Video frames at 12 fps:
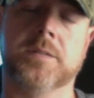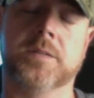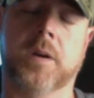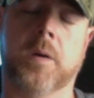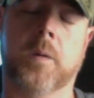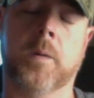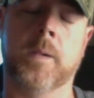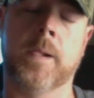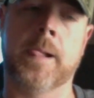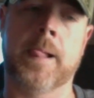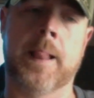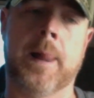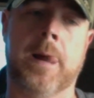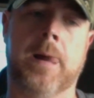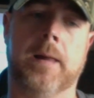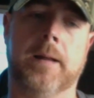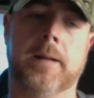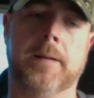So
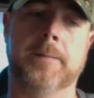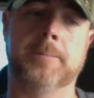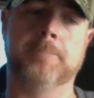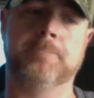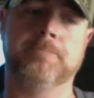um,